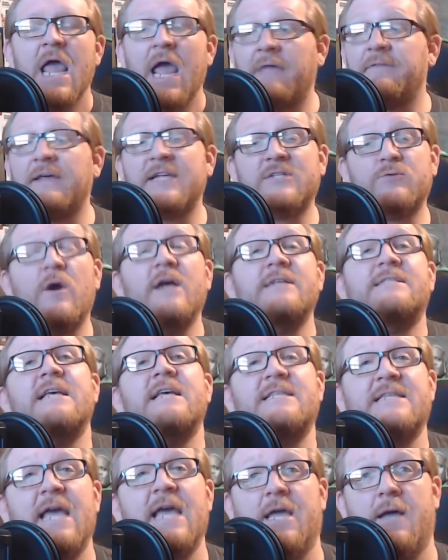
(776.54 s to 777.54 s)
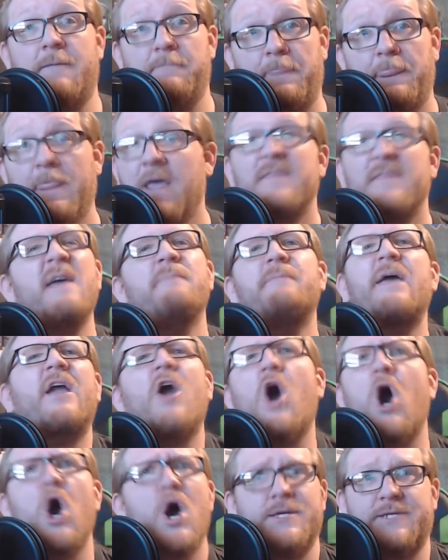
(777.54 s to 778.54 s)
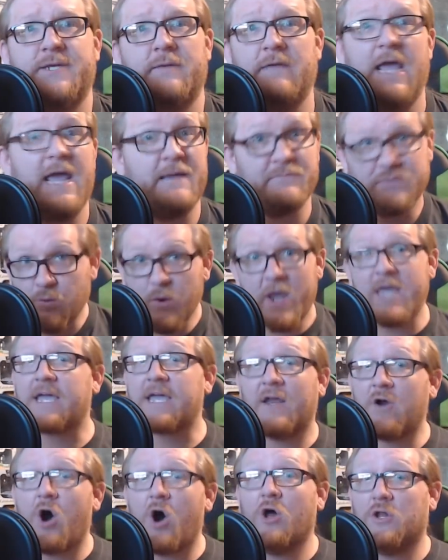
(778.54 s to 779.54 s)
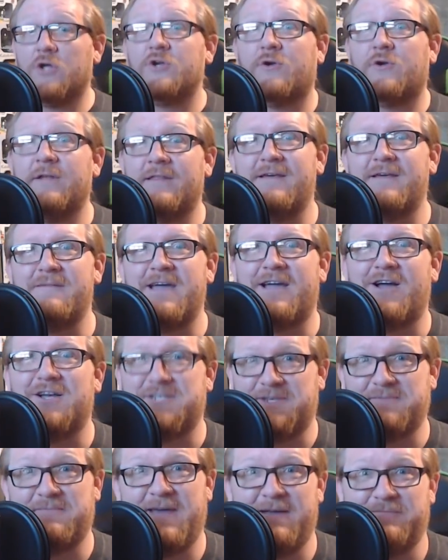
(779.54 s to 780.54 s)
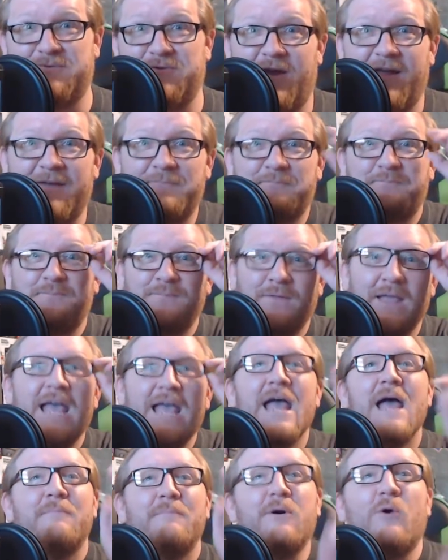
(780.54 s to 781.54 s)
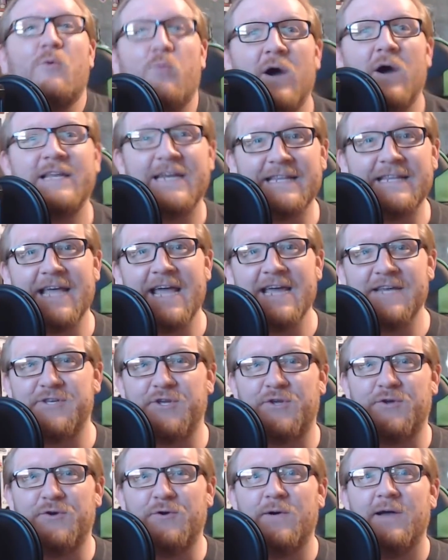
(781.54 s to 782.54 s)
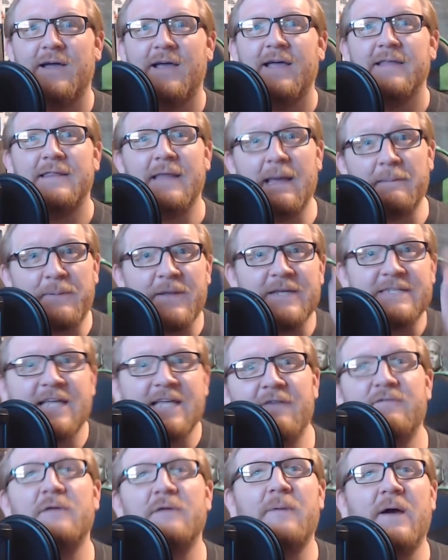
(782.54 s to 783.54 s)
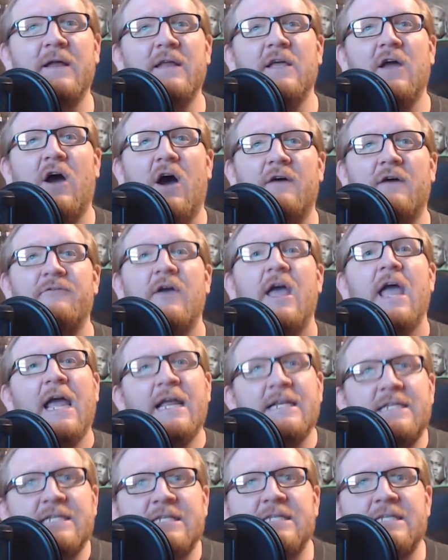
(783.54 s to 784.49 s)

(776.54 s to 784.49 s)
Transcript: And that's why I say Sega. They make awesome games. We can all agree they make awesome games, right? But what did they do that pissed everybody off and